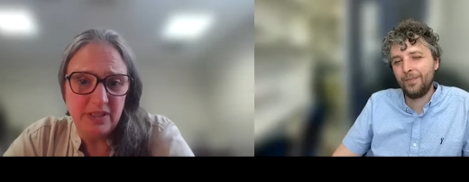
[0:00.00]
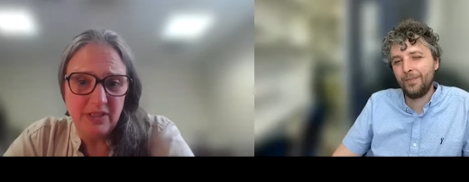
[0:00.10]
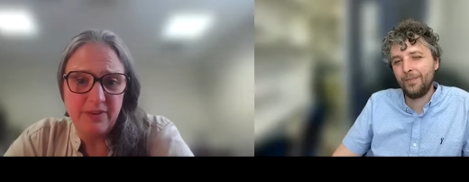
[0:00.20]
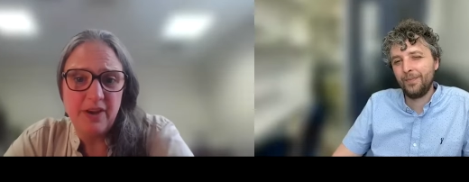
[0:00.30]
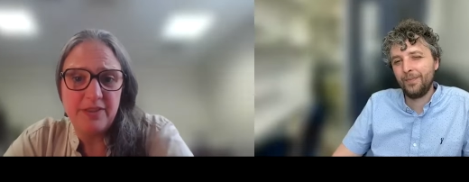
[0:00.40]

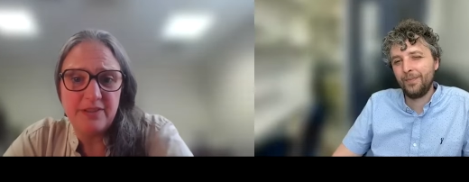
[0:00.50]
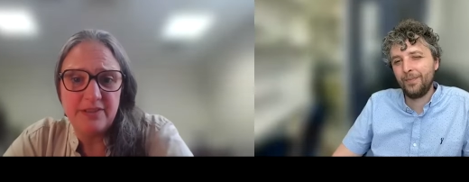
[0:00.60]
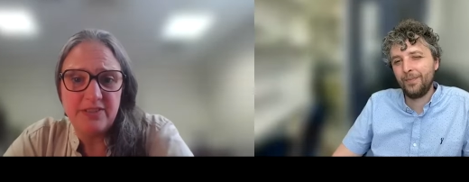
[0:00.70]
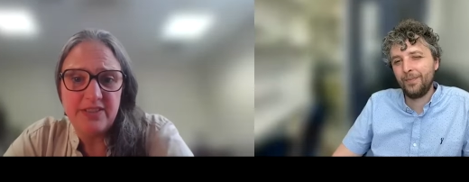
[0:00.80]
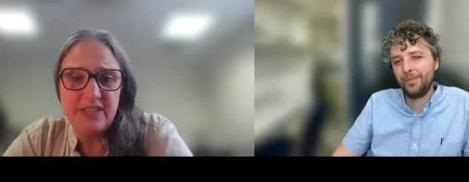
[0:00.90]
Speaker 1: of other
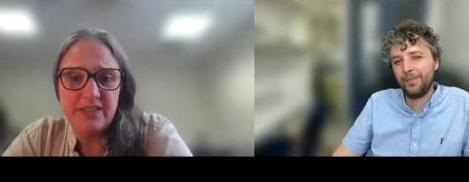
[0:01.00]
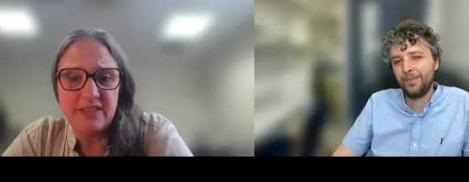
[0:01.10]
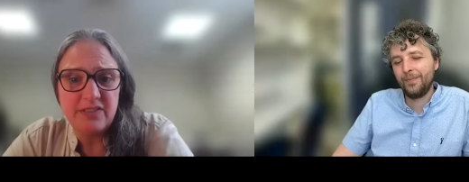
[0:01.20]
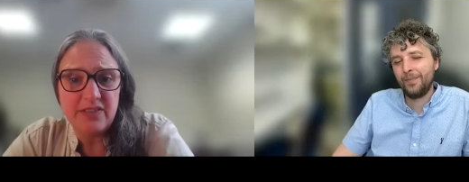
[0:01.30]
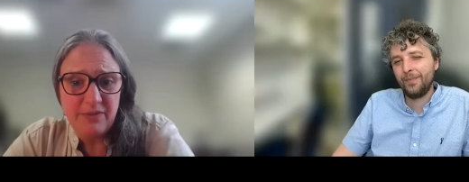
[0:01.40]

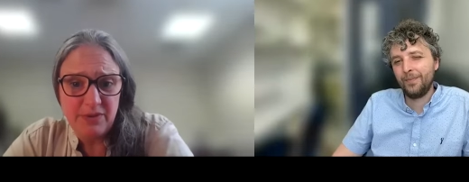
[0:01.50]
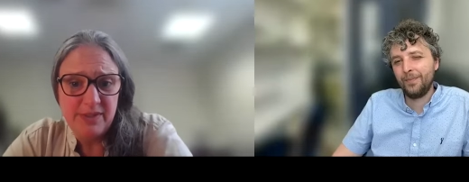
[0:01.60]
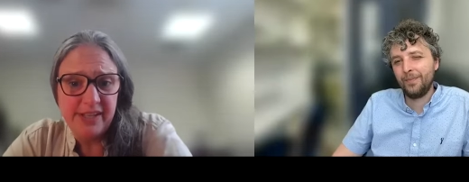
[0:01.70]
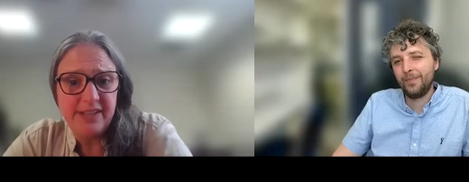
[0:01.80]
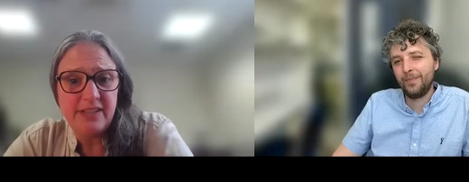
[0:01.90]
diseases. Have you
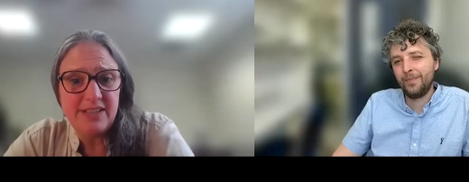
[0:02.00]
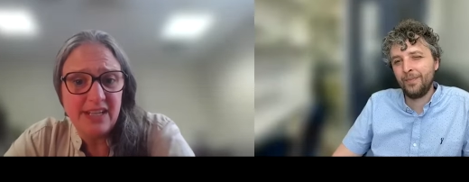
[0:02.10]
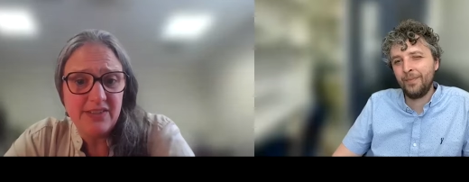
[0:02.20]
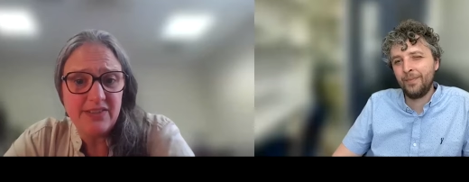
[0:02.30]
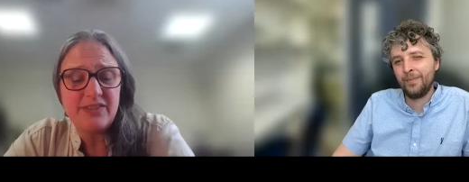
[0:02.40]
done any
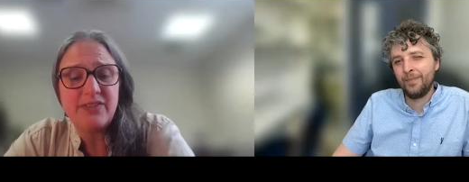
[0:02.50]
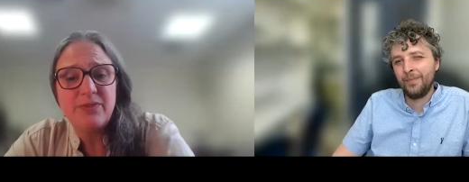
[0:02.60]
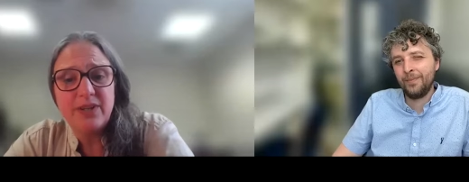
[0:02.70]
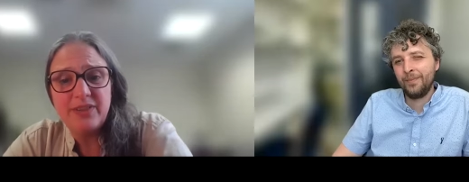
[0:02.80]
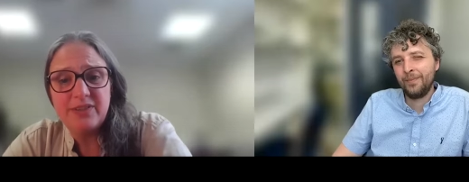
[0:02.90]
tests for
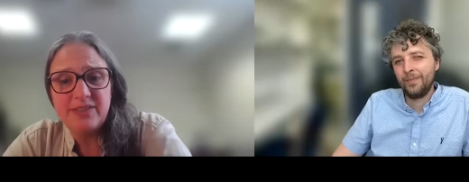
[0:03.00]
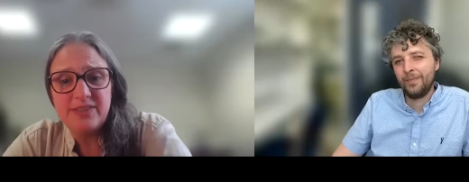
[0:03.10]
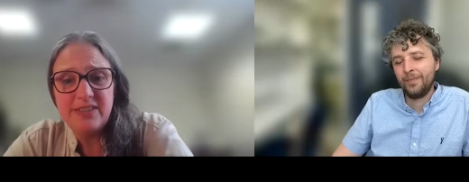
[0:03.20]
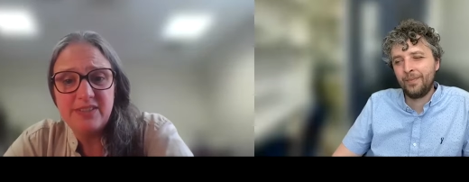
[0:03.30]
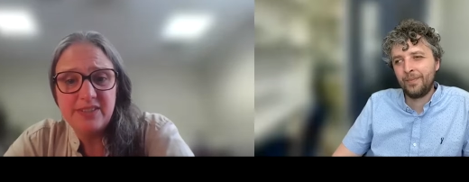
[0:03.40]
other
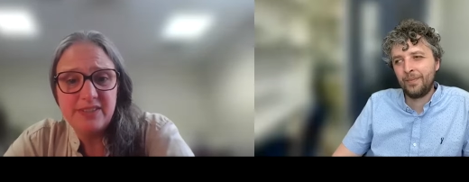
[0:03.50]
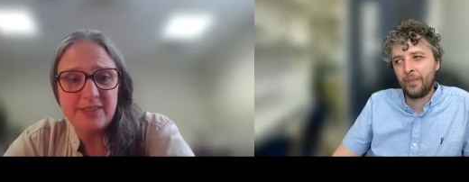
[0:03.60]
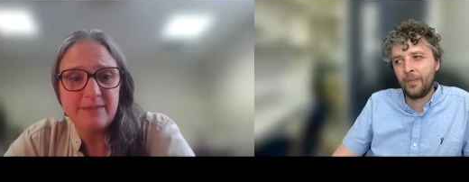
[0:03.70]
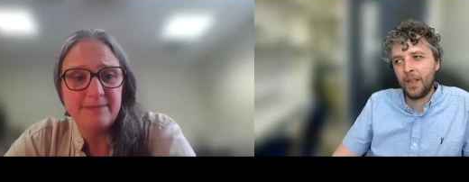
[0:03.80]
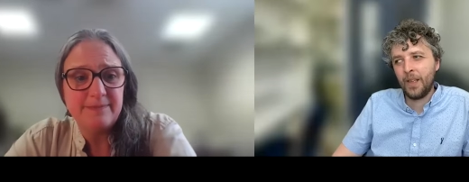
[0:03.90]

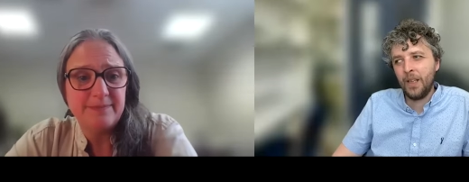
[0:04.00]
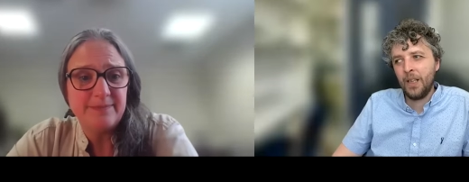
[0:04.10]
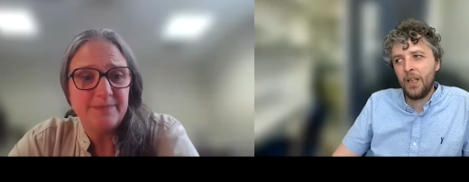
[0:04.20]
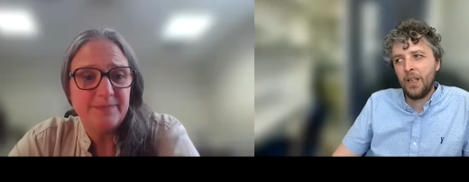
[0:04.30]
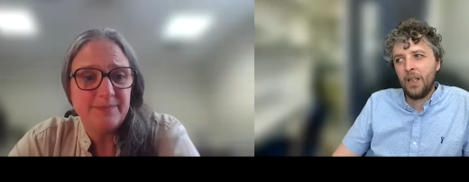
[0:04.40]
diseases?
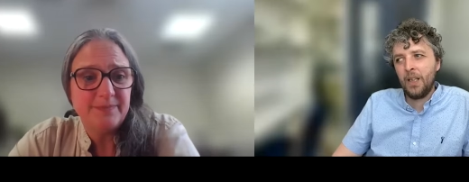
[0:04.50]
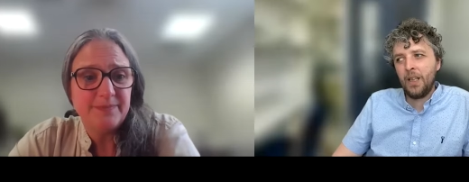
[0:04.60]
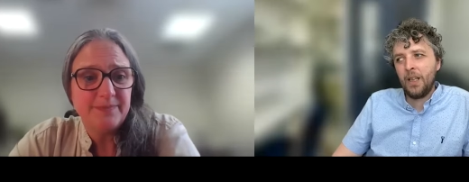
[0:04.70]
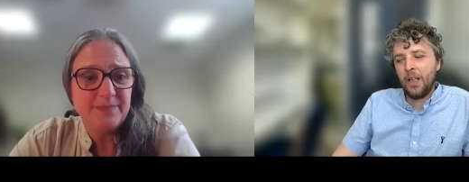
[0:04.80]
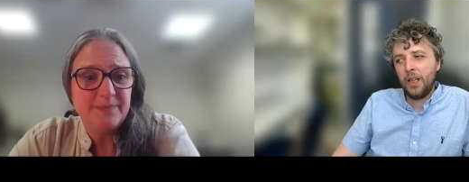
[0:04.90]

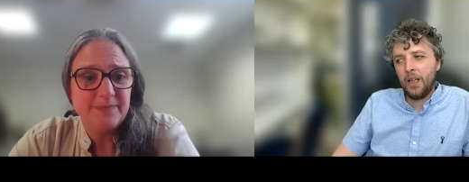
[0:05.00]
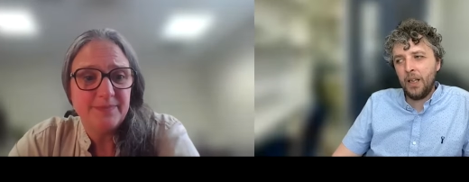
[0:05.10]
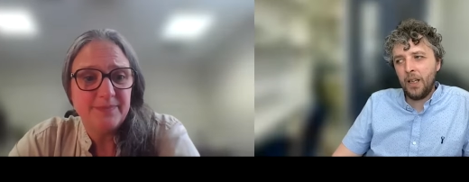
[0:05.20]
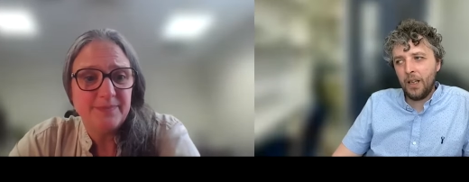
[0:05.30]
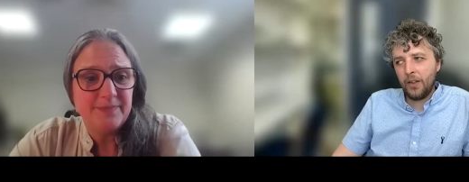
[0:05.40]

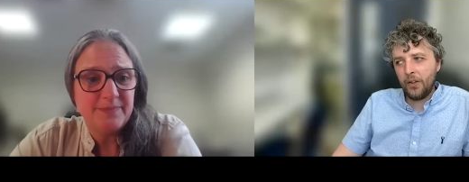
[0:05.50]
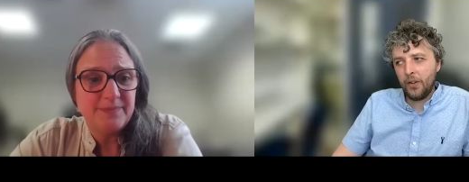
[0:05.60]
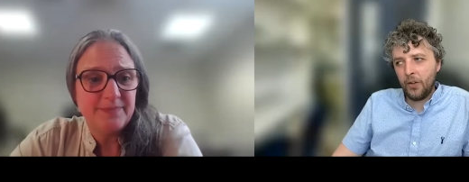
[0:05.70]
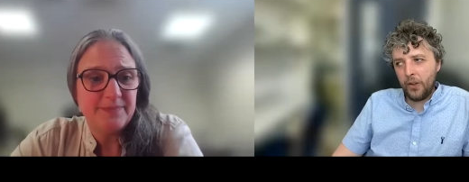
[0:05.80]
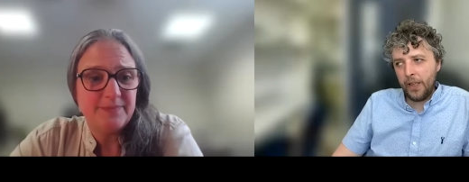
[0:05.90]
Speaker 2: Uh,
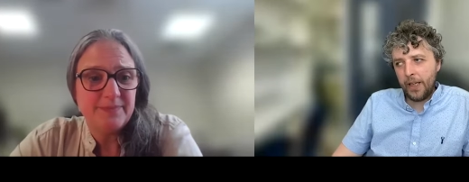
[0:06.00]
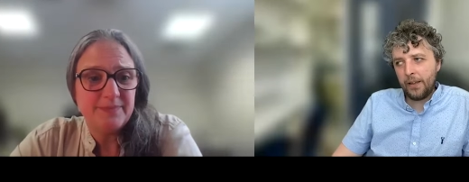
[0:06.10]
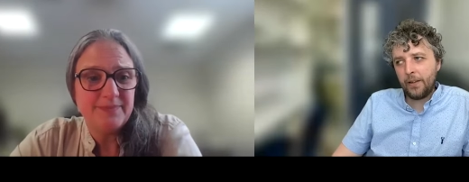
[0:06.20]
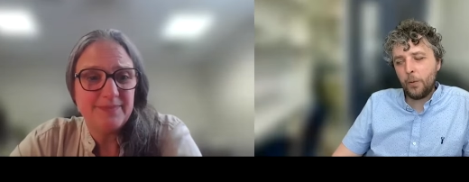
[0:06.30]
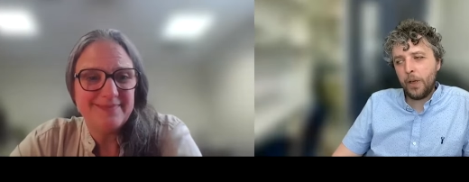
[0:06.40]
no,
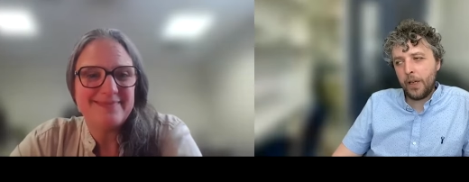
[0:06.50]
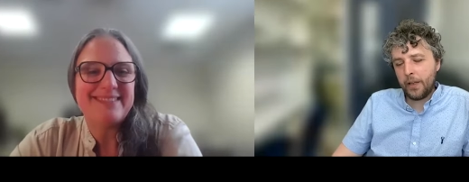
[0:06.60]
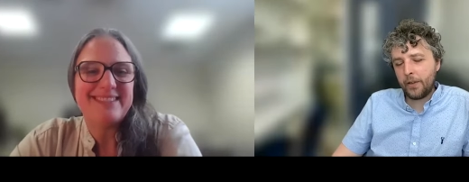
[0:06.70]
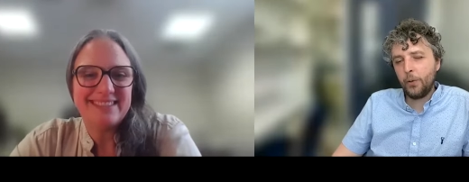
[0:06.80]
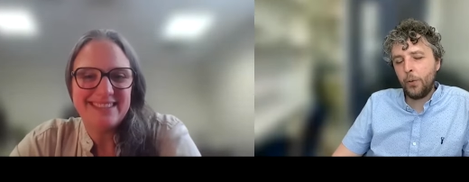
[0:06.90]
yet. We
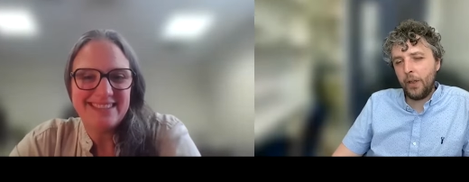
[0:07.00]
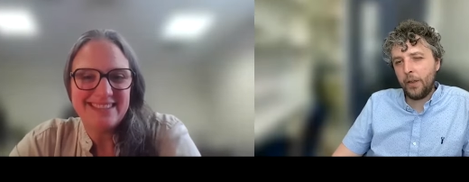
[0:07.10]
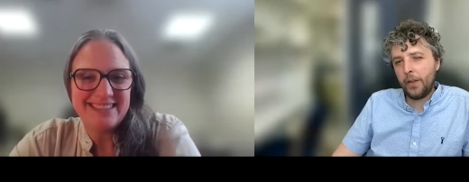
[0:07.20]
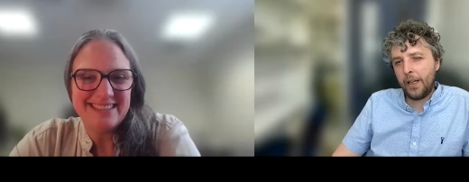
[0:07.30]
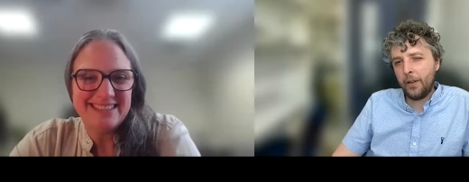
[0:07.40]
are
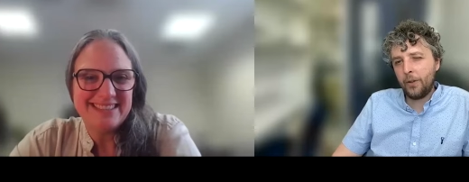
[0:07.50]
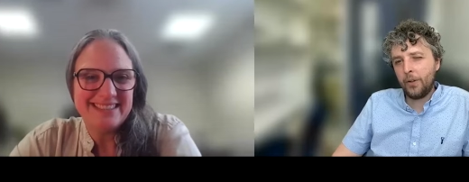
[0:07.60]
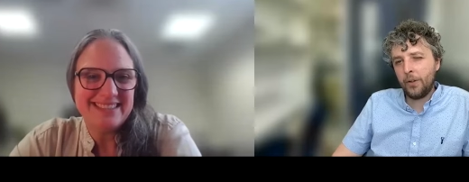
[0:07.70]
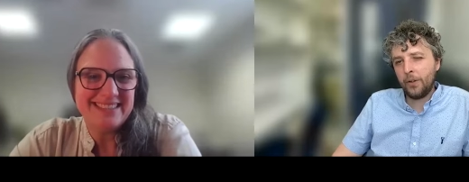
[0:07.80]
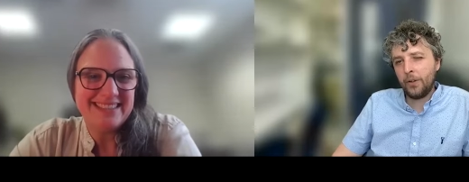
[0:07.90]
doing now
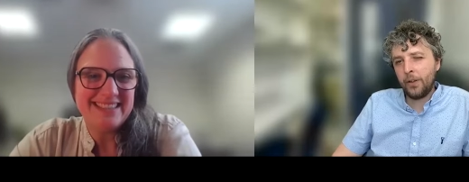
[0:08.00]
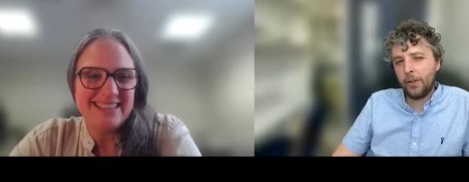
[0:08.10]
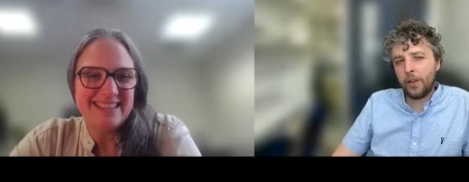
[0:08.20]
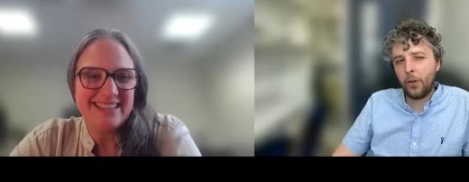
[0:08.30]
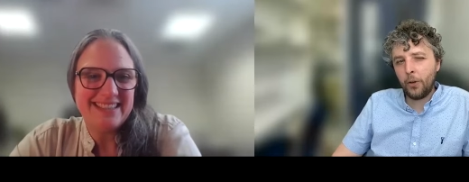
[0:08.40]
on
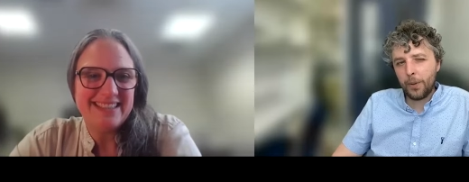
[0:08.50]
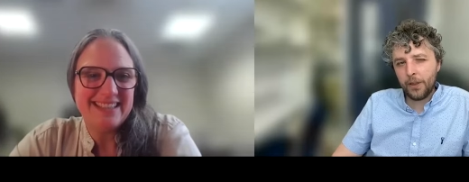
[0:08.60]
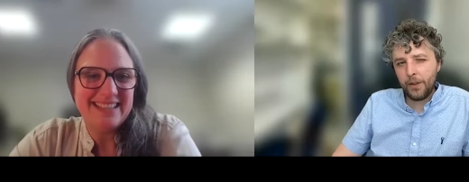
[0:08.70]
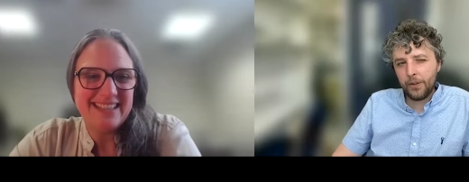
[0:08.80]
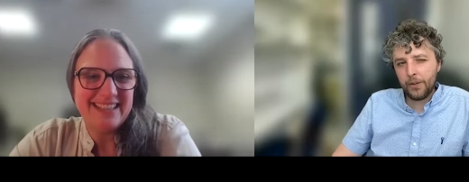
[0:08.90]

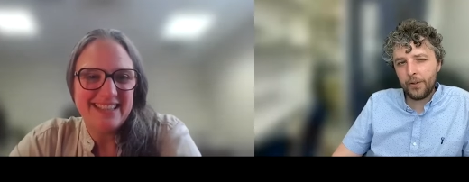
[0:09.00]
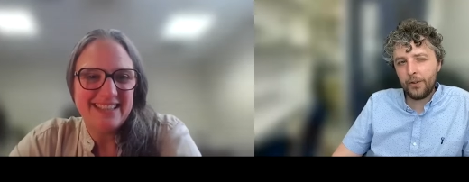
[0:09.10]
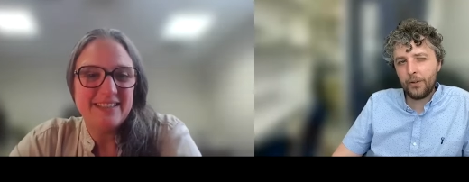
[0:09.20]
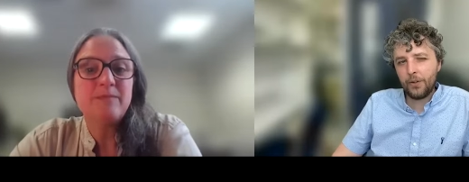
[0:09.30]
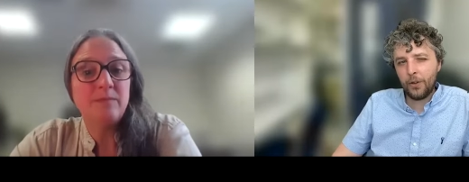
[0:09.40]
tauopathies,
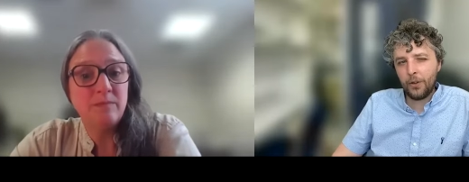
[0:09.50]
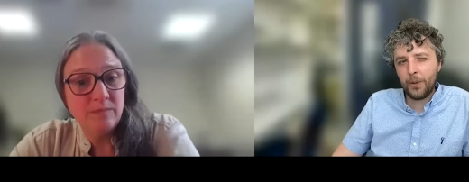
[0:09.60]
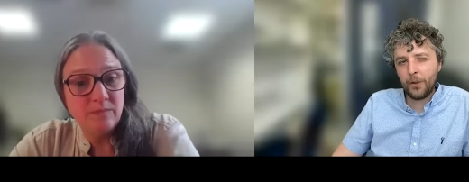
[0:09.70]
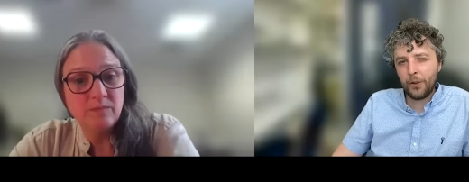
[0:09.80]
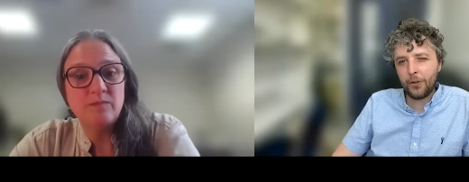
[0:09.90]
so mm -hmm.
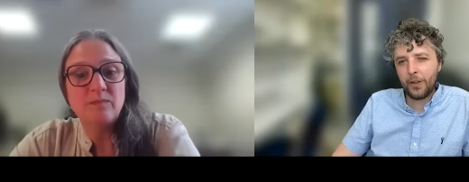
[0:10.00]
more on